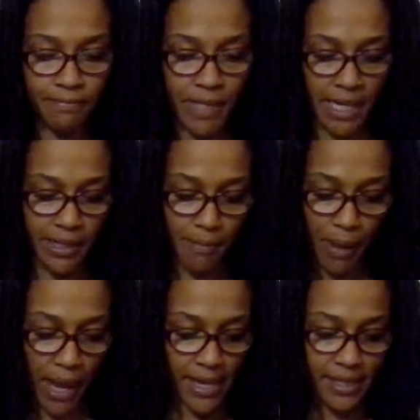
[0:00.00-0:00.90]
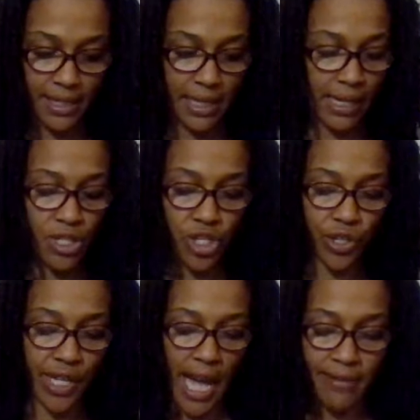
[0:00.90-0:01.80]
in the past. Doesn't
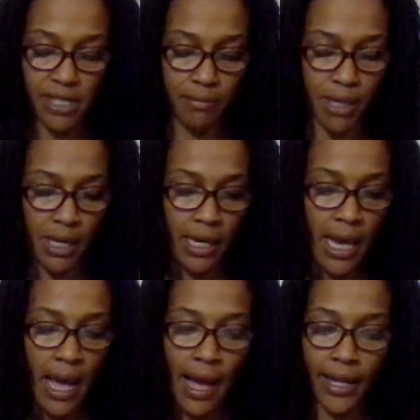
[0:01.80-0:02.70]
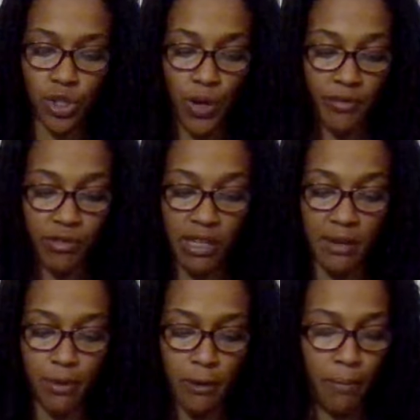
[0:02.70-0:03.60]
necessarily have to be. I do have
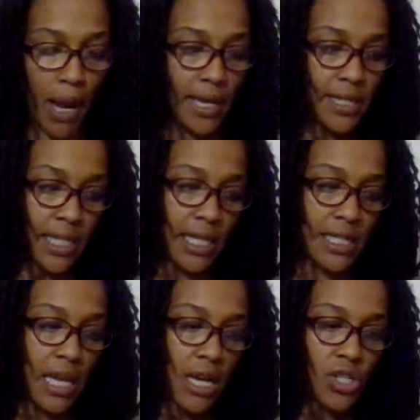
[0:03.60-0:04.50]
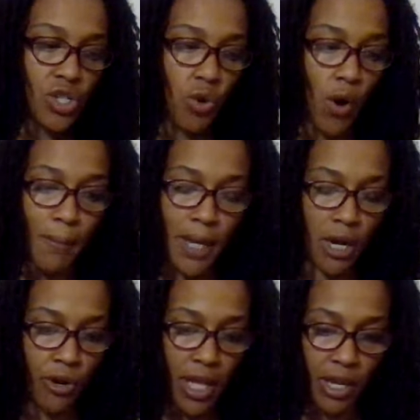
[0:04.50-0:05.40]
Libra, Pisces,
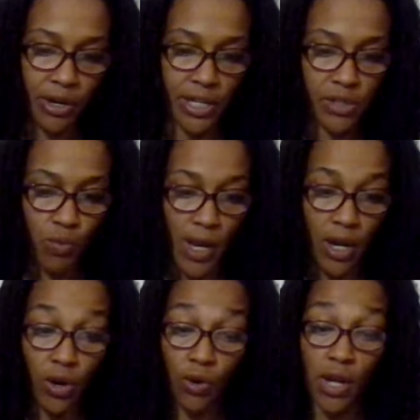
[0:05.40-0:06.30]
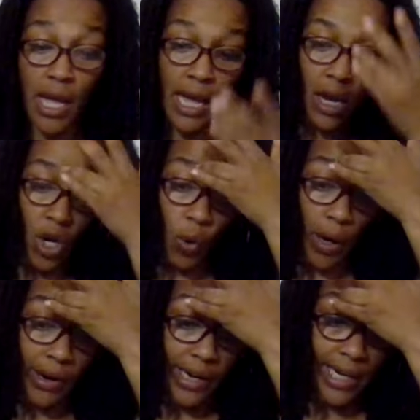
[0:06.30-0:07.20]
Scorpio here as well,
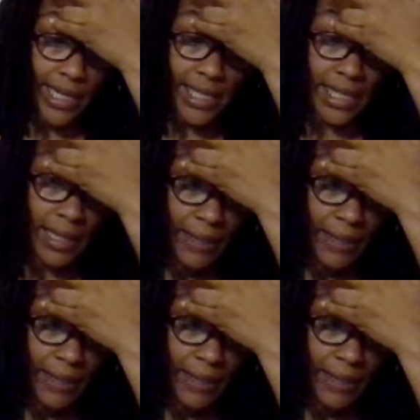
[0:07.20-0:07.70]
Aquarius.